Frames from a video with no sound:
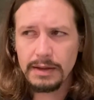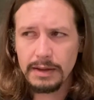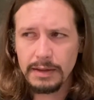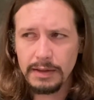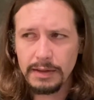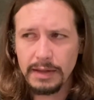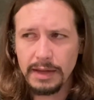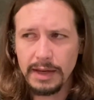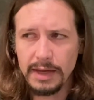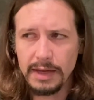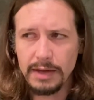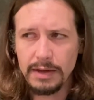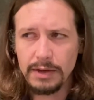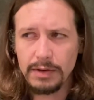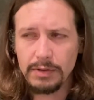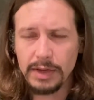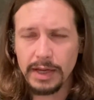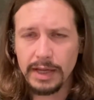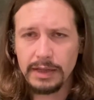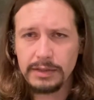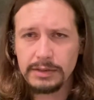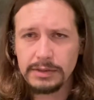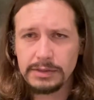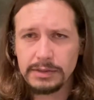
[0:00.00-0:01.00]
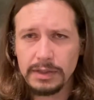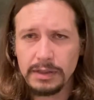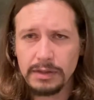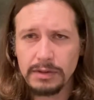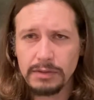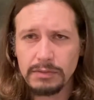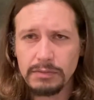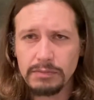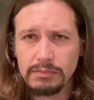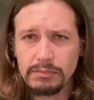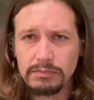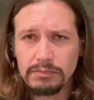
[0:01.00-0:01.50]
yeah, okay,
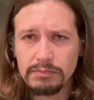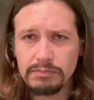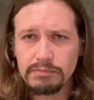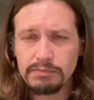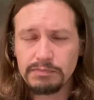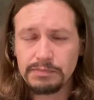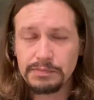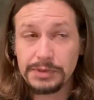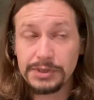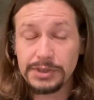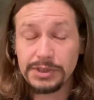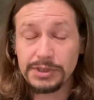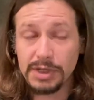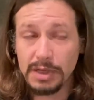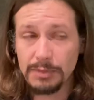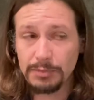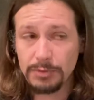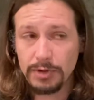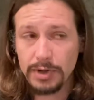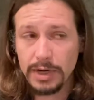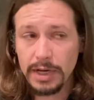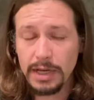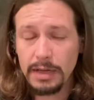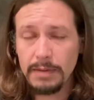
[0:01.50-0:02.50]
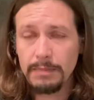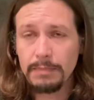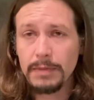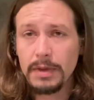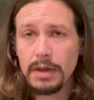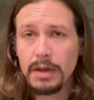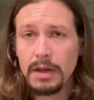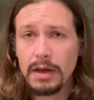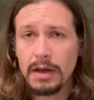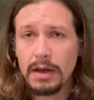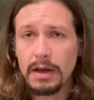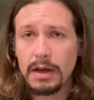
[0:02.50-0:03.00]
so summary.
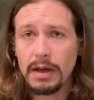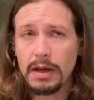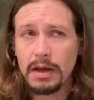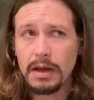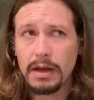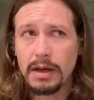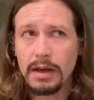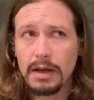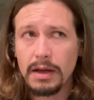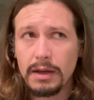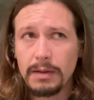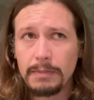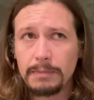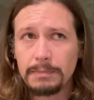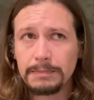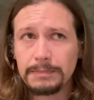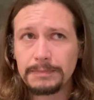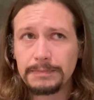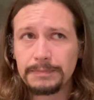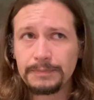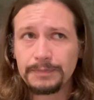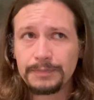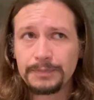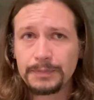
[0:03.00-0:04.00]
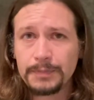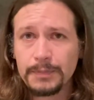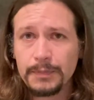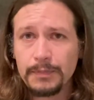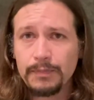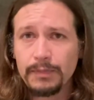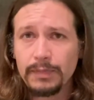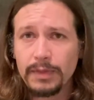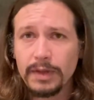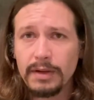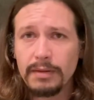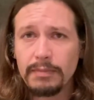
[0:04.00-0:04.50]
Um,
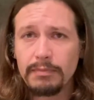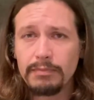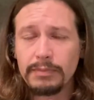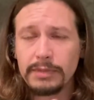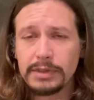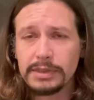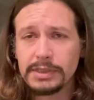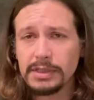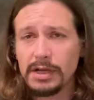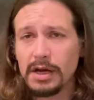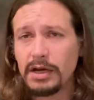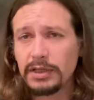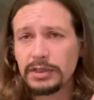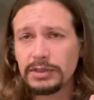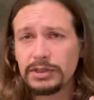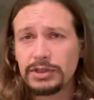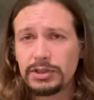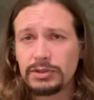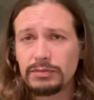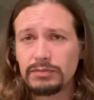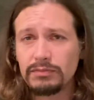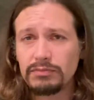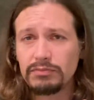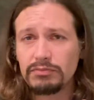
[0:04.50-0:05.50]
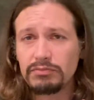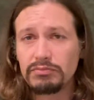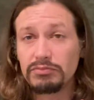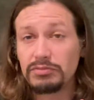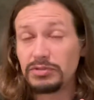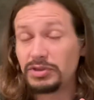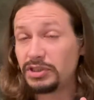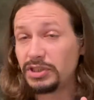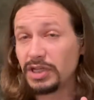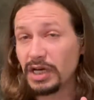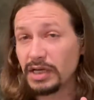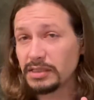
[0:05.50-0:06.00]
Massage
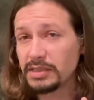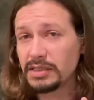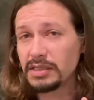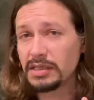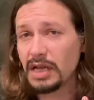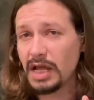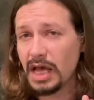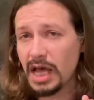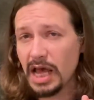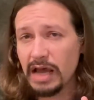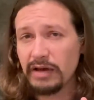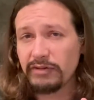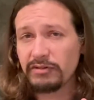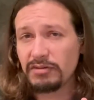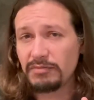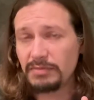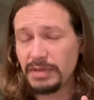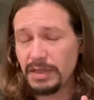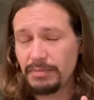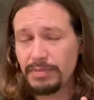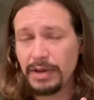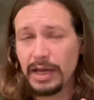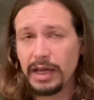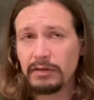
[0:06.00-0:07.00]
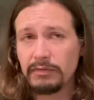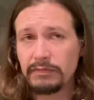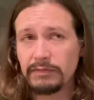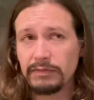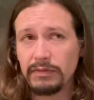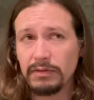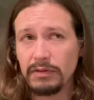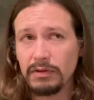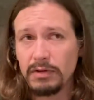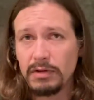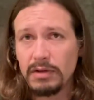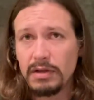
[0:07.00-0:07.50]
doesn't have to be
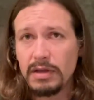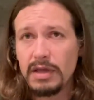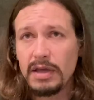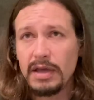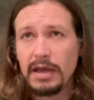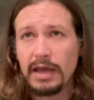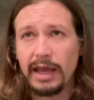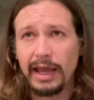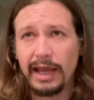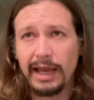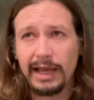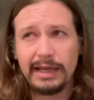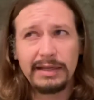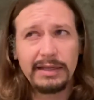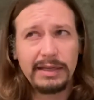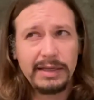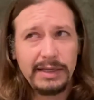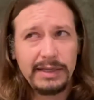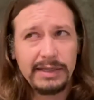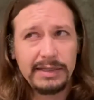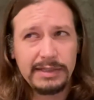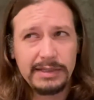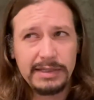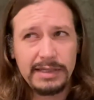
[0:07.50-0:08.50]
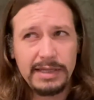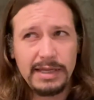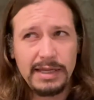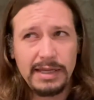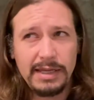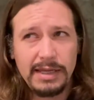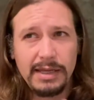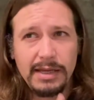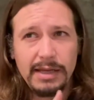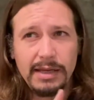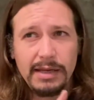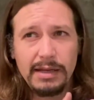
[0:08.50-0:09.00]
painful, and
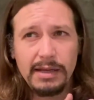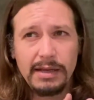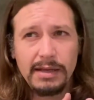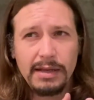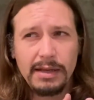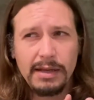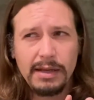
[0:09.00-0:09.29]
indeed,